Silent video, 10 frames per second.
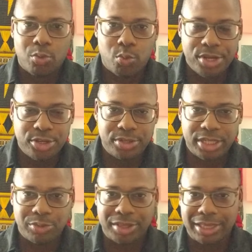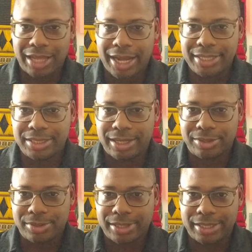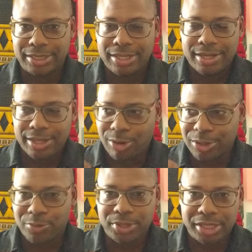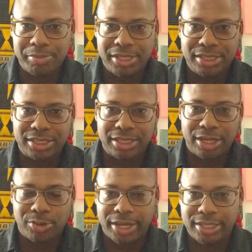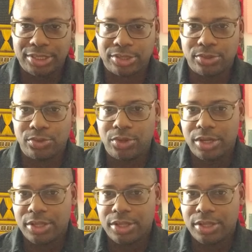When you're dealing with lie detector tests, all it really means is, like, okay, so